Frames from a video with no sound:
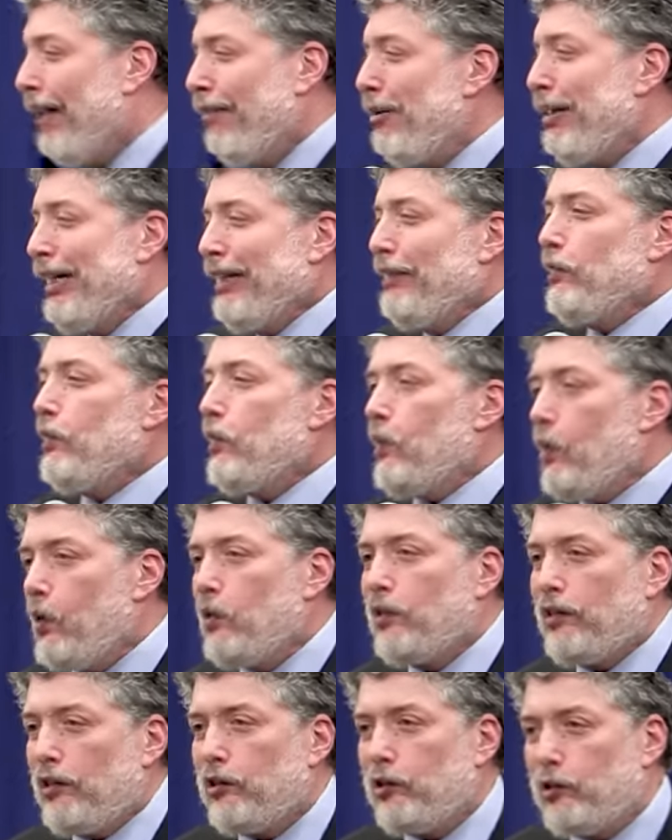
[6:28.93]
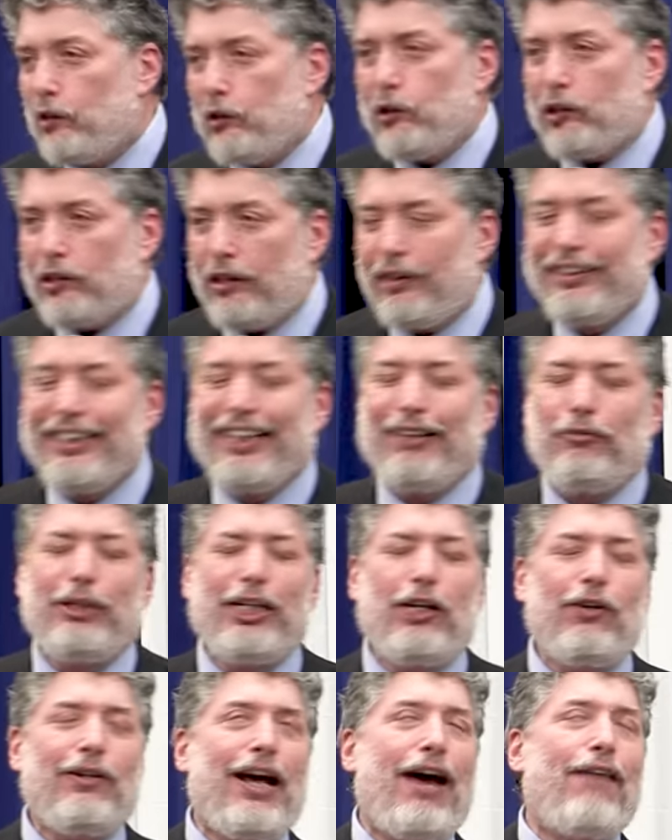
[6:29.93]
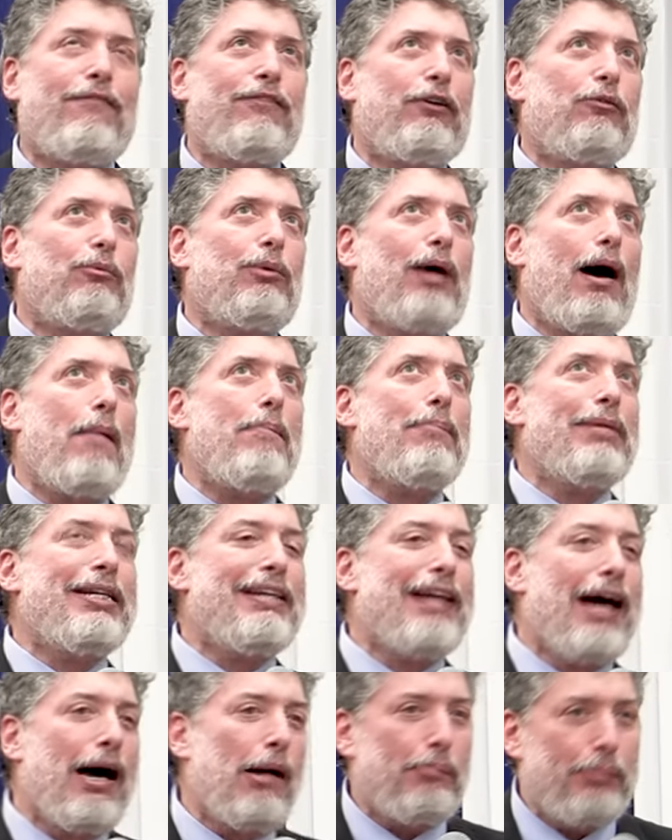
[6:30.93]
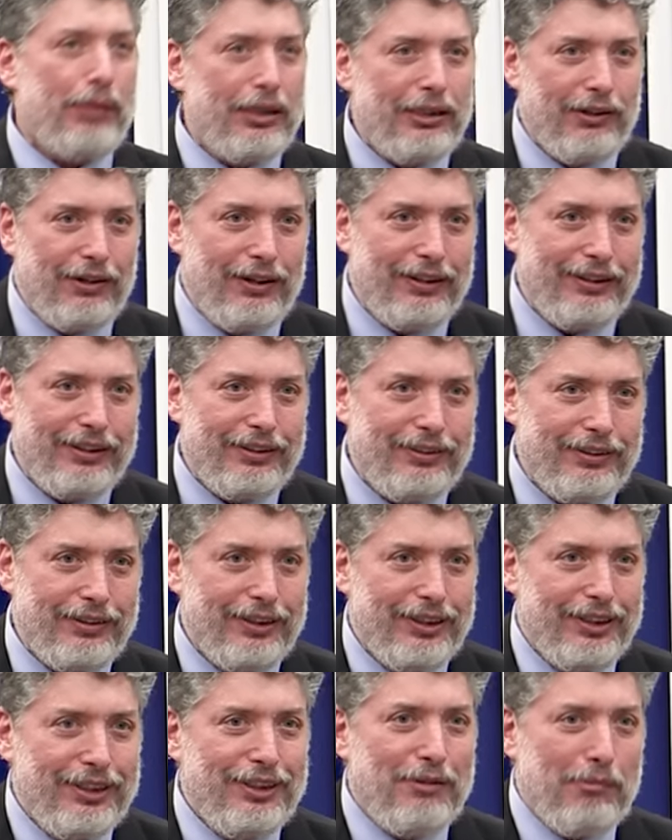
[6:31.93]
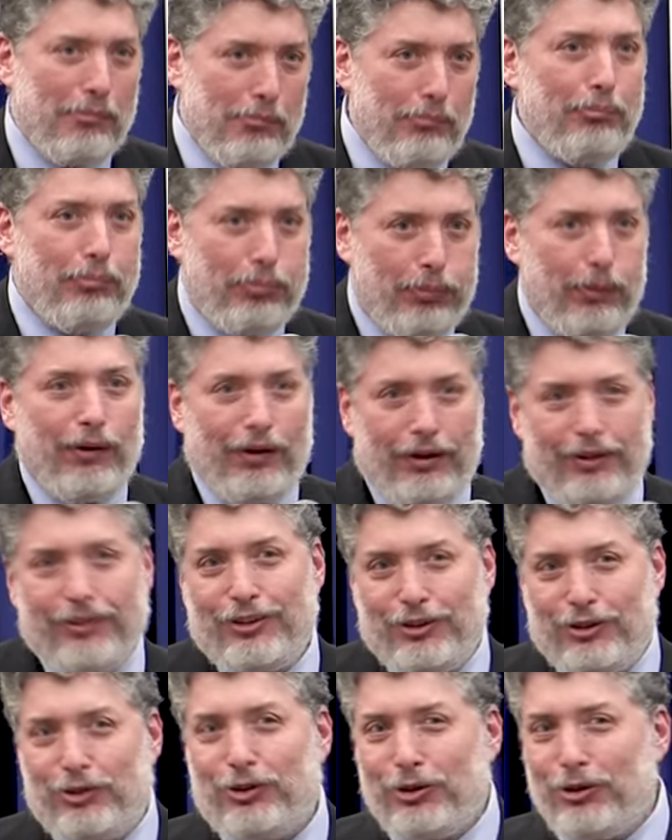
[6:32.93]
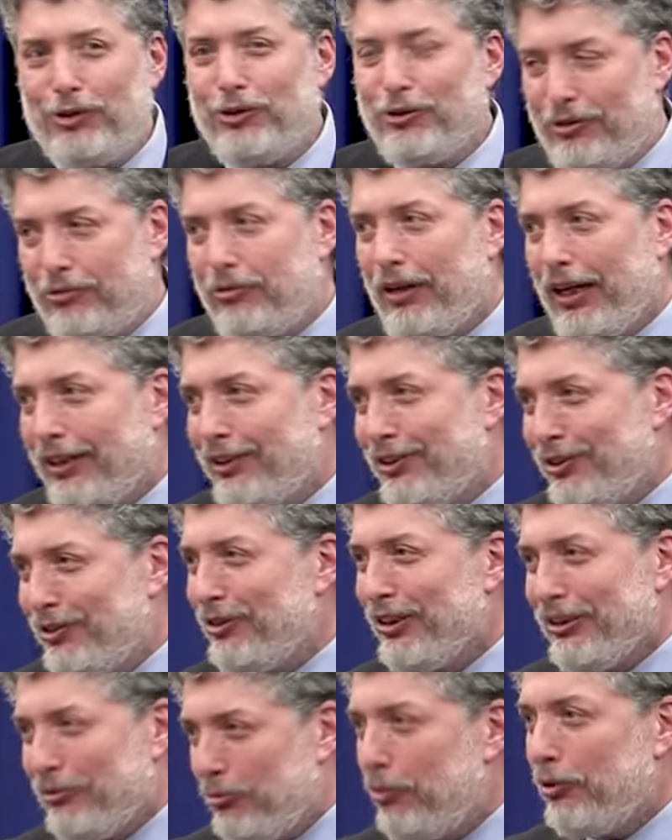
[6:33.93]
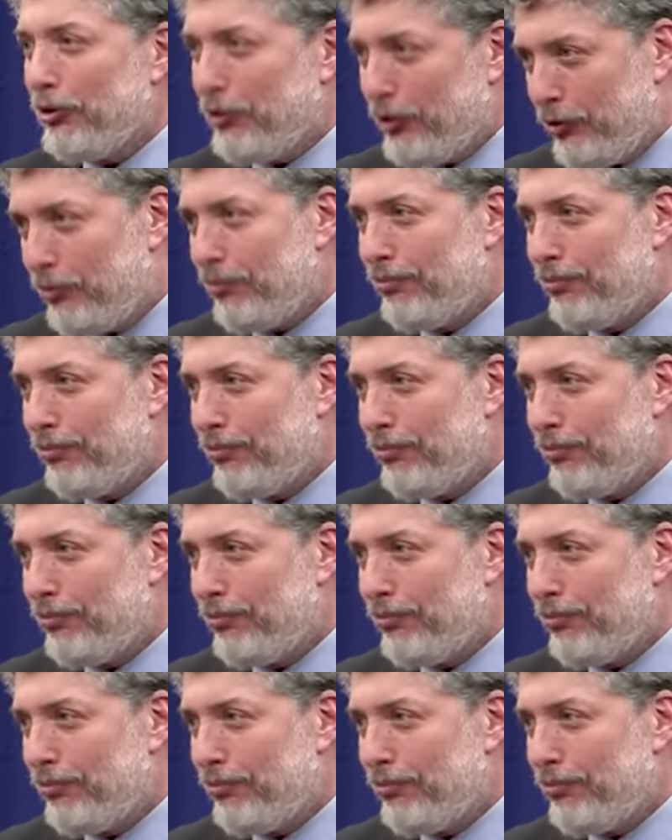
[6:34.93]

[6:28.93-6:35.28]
Everybody knows that the Jews, we don't have a monopoly on it, but the Jews, like, what's,